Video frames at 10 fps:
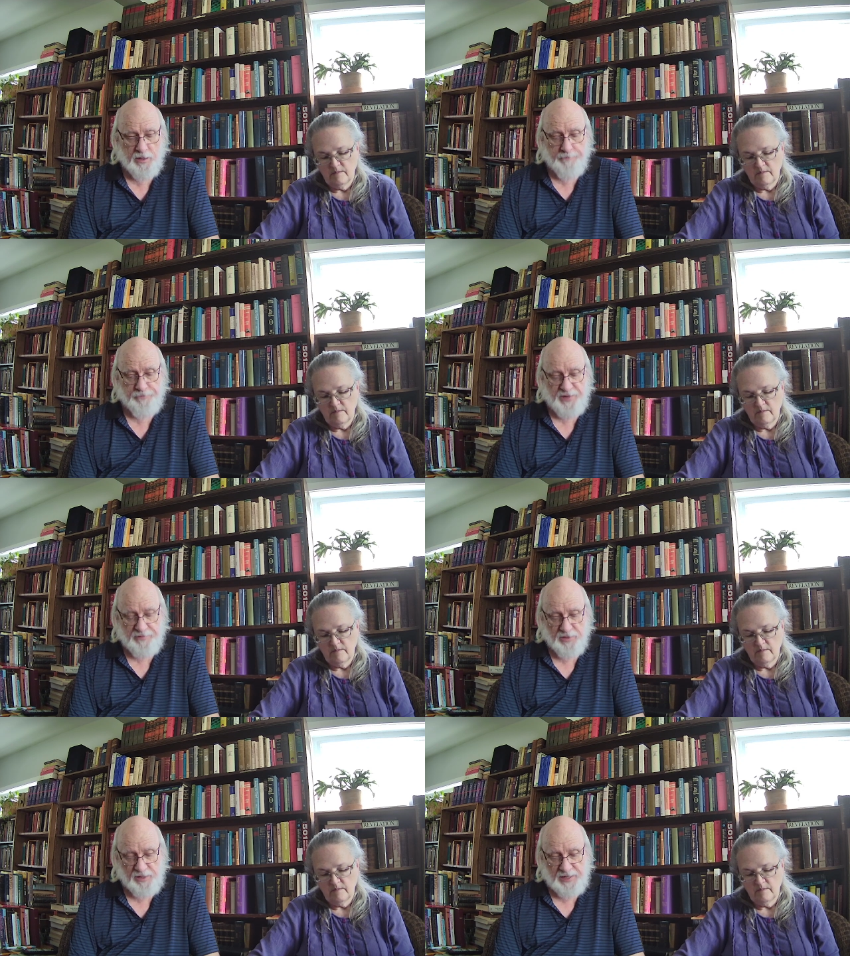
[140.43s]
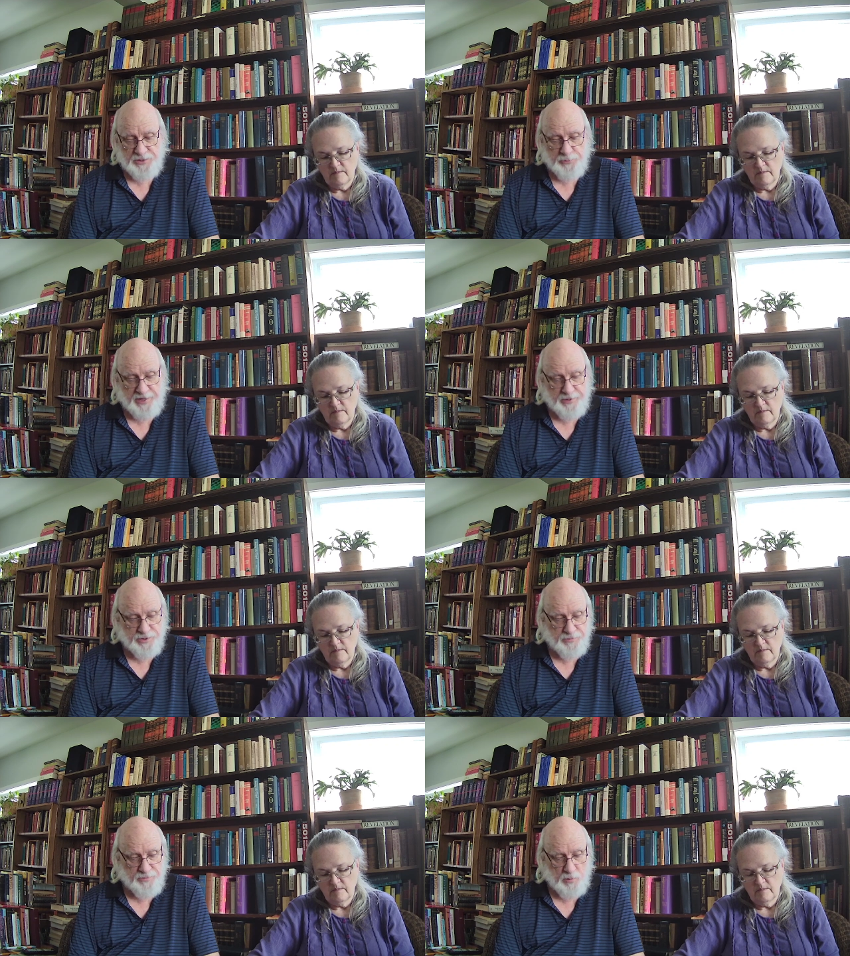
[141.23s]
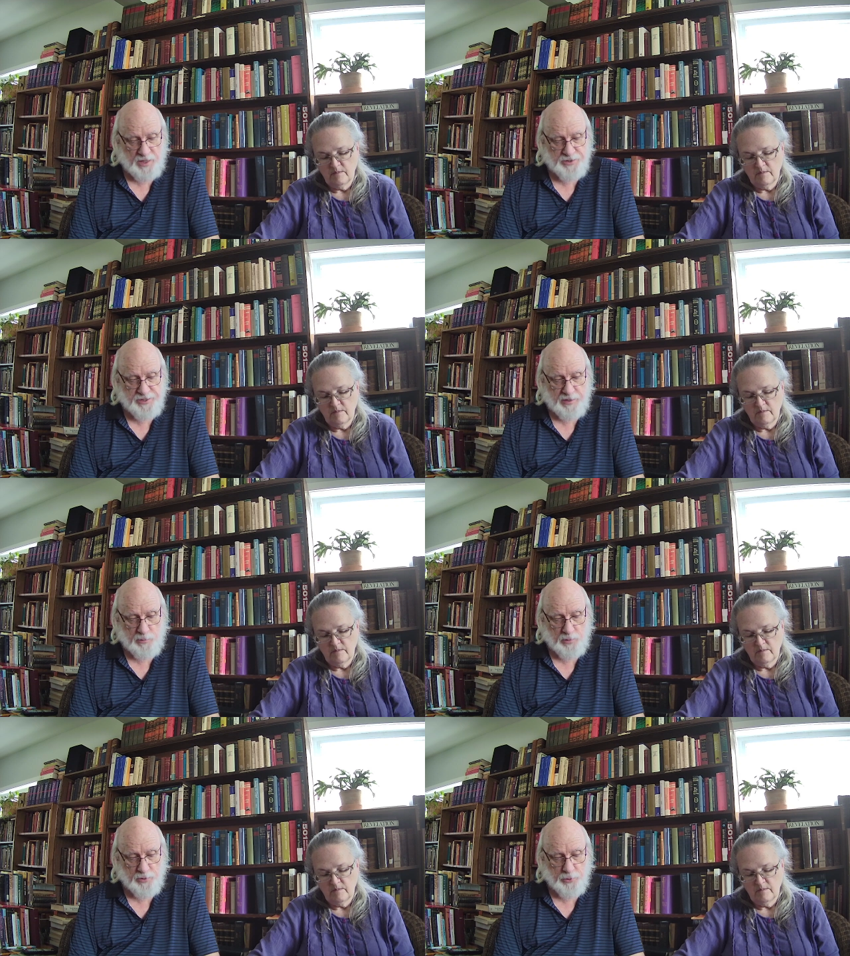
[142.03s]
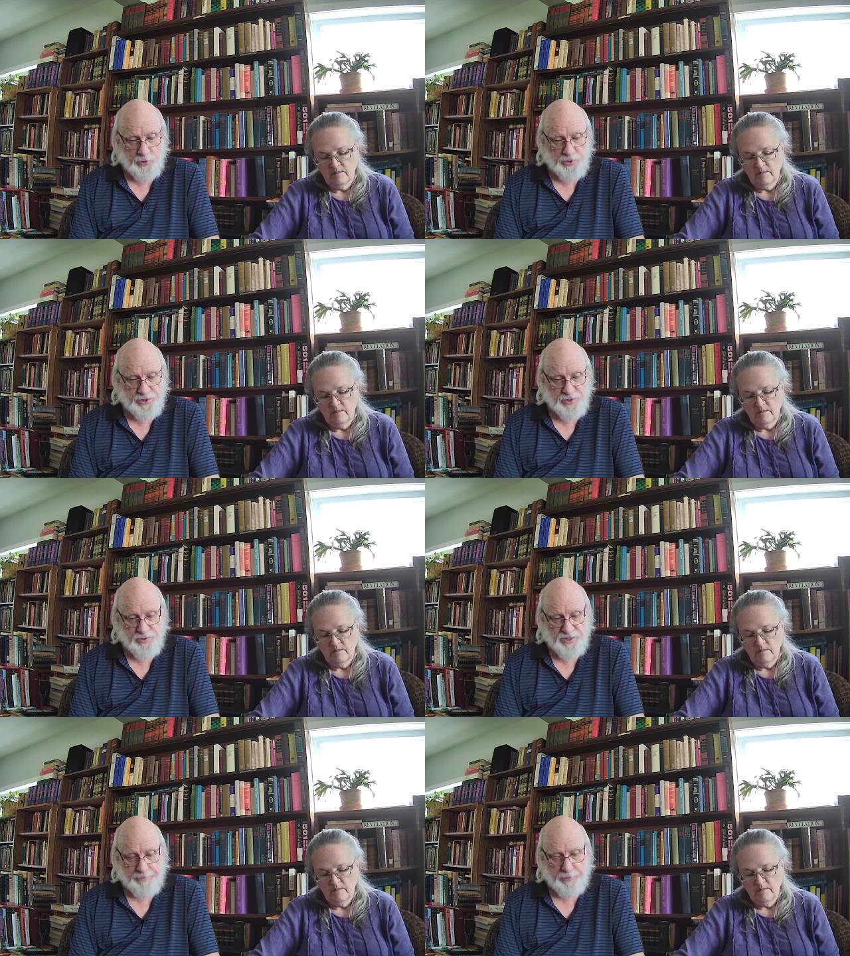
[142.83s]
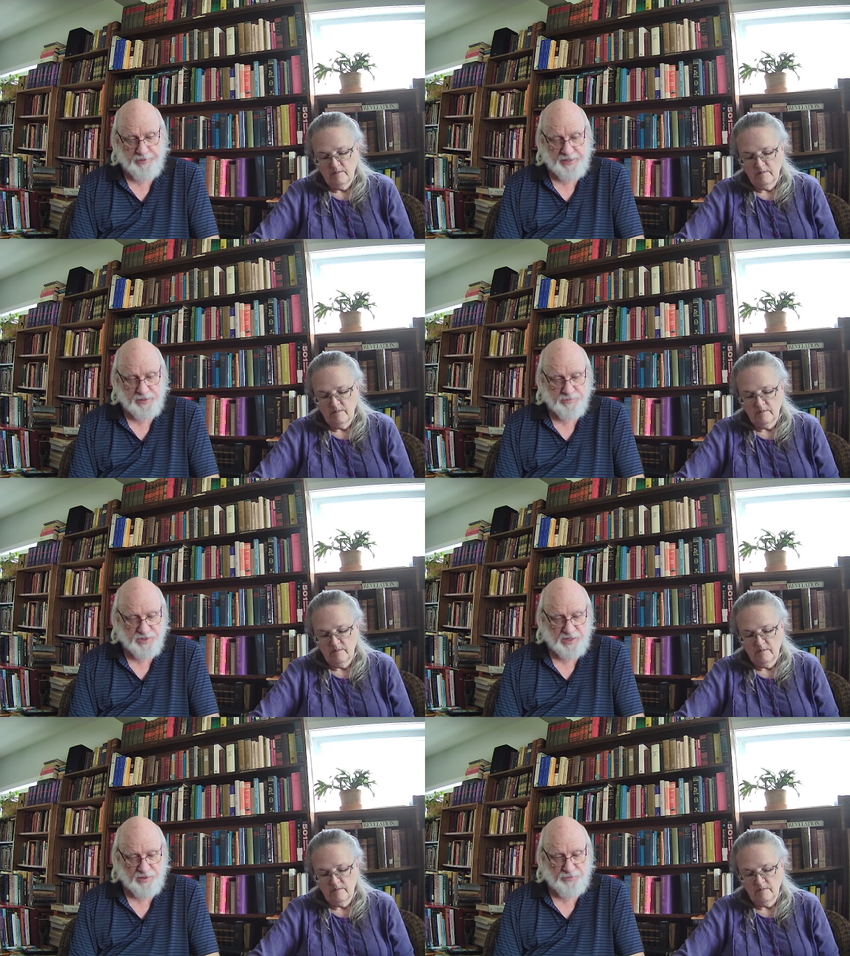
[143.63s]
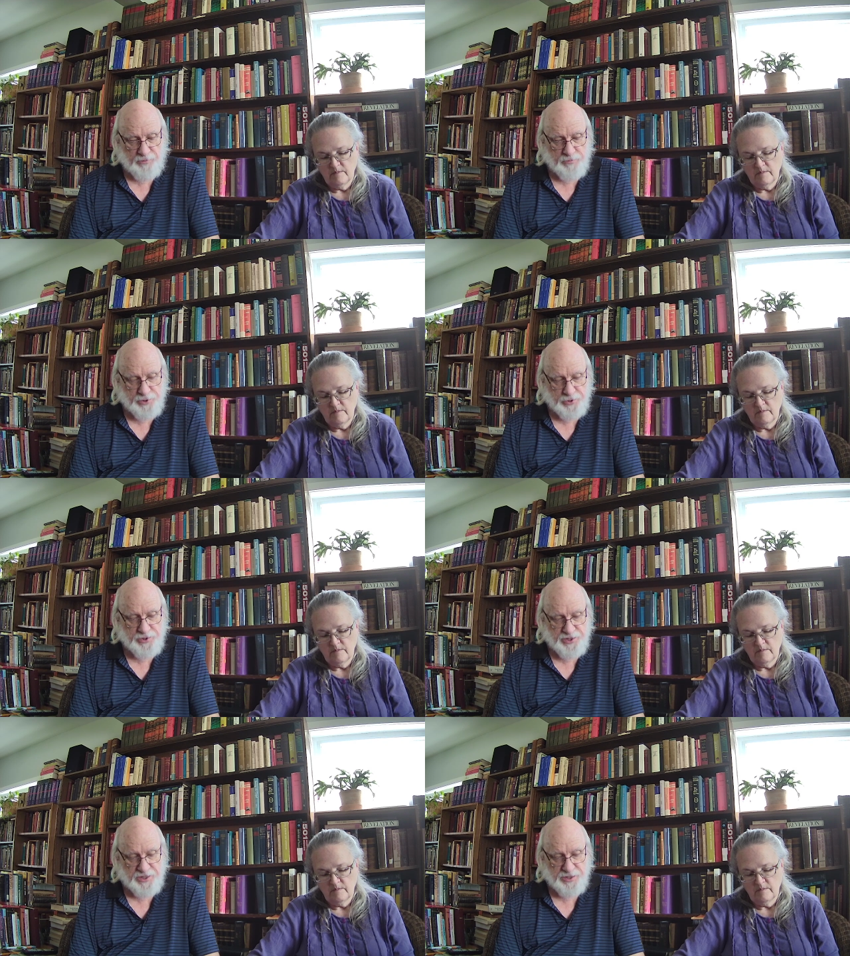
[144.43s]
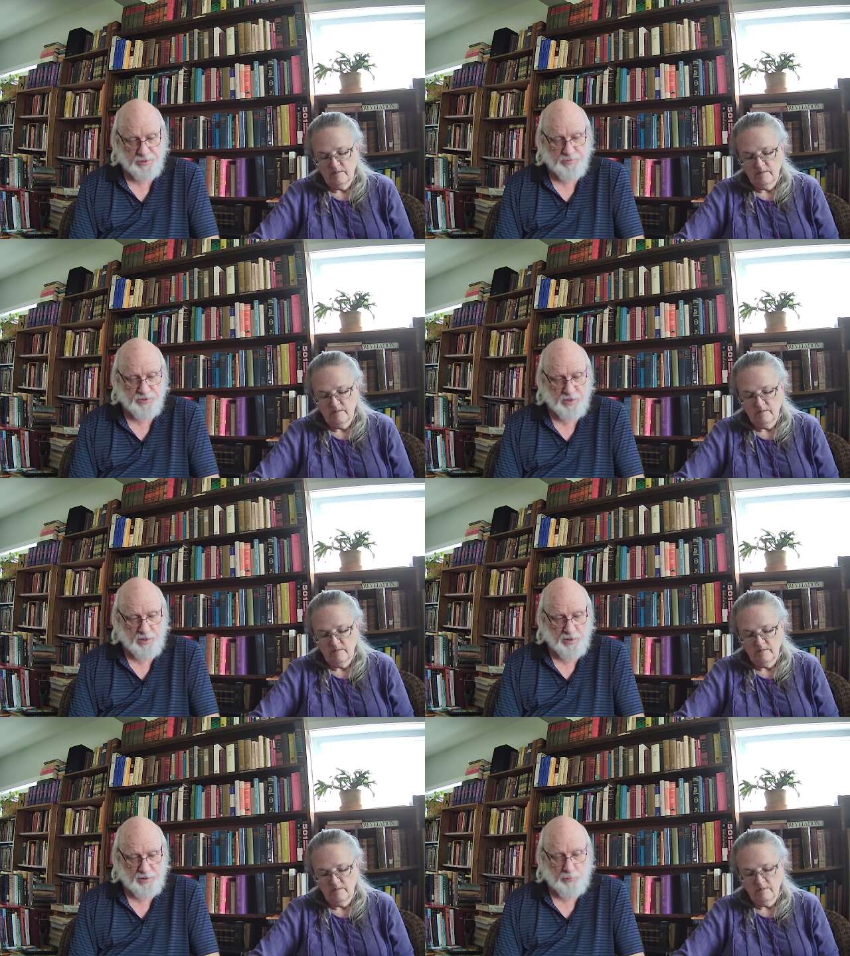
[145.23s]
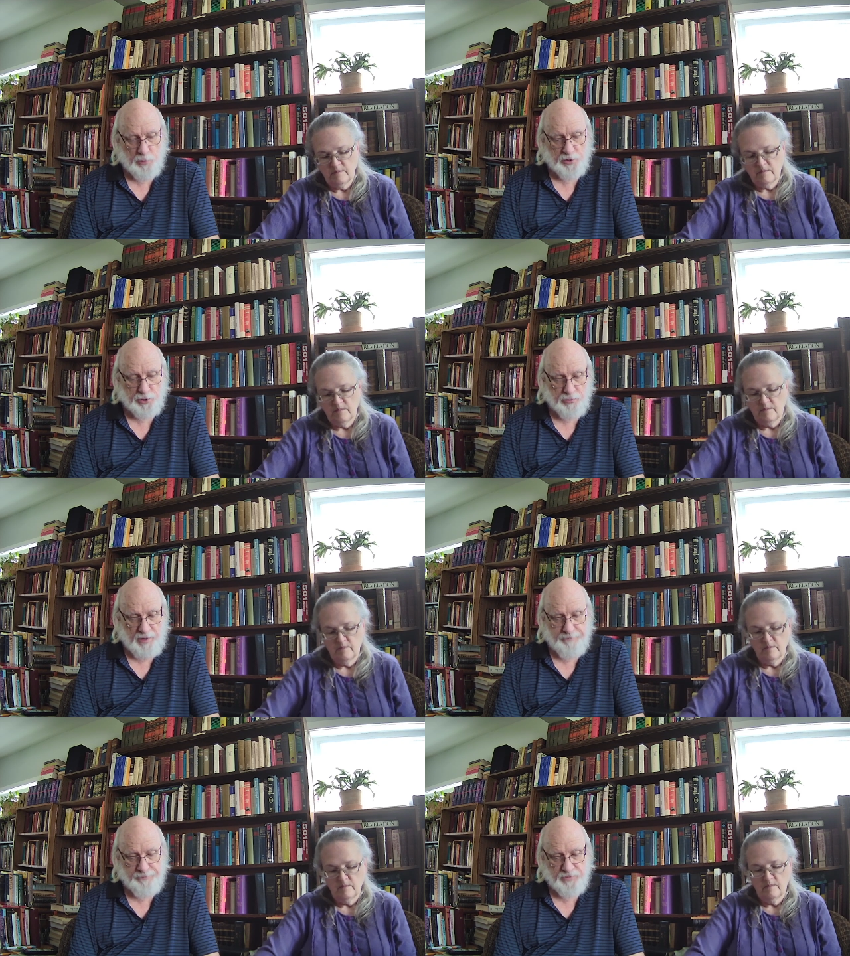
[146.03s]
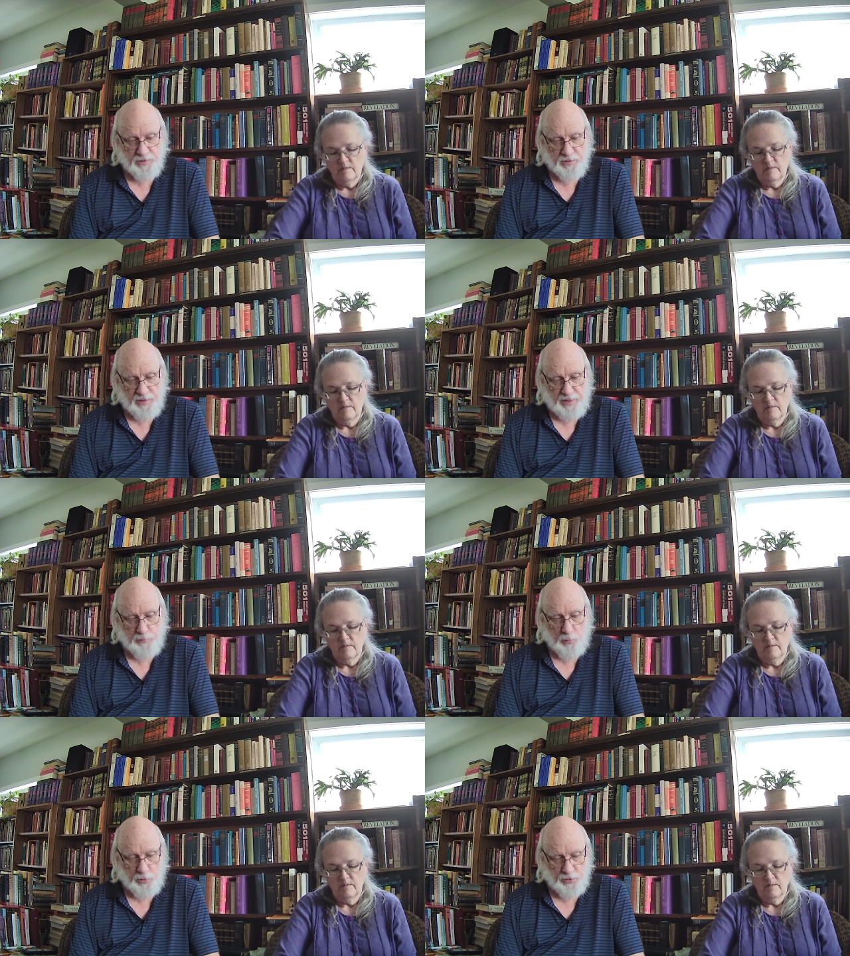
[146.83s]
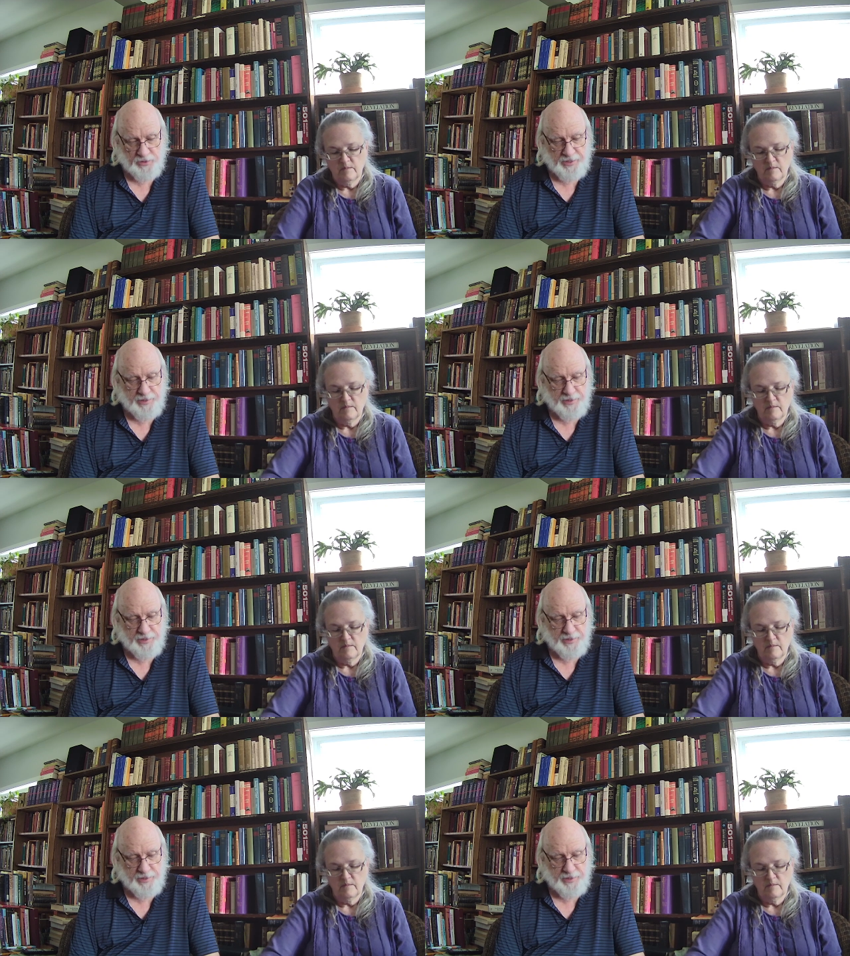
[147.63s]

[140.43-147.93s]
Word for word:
Speaker 1: Nevertheless, readers of the Watchtower were urged to separate themselves from church systems that were corrupt and worldly.